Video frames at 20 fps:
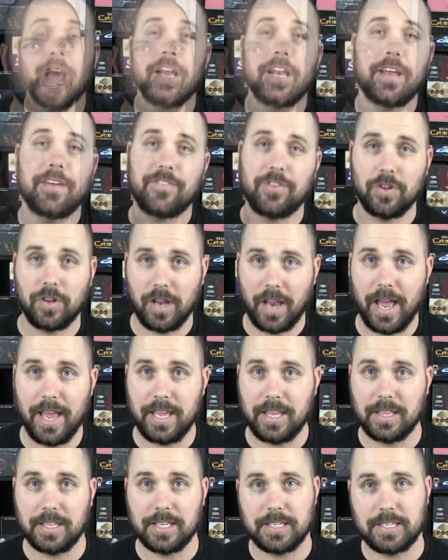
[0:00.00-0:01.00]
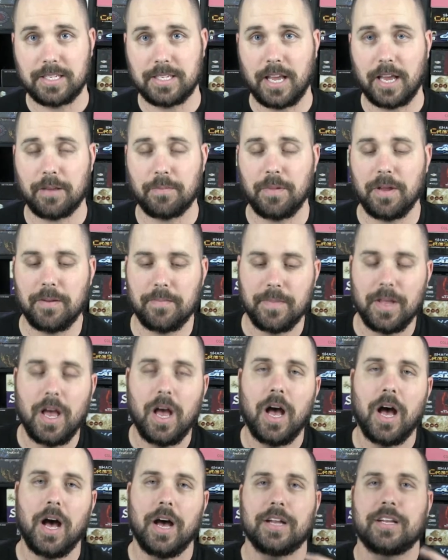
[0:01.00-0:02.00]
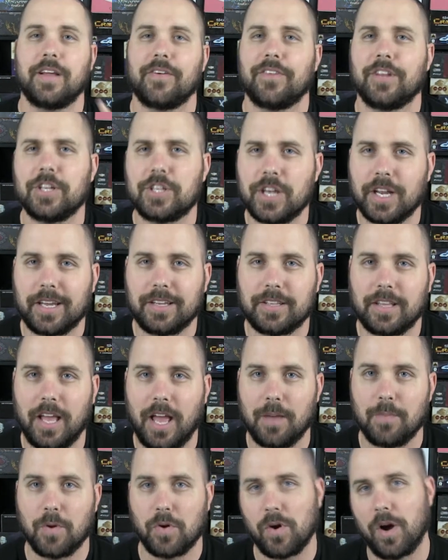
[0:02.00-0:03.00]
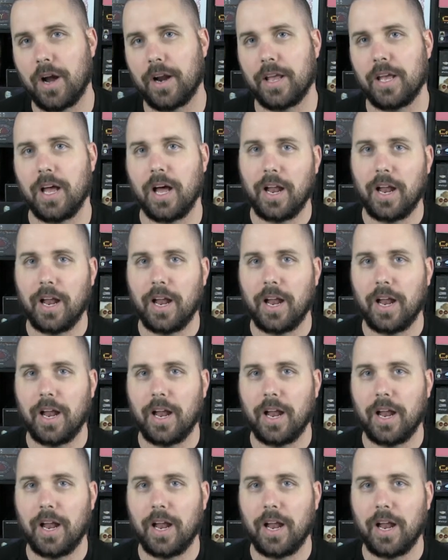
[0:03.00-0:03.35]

Now, if you like this segment, definitely check out the Gamerati.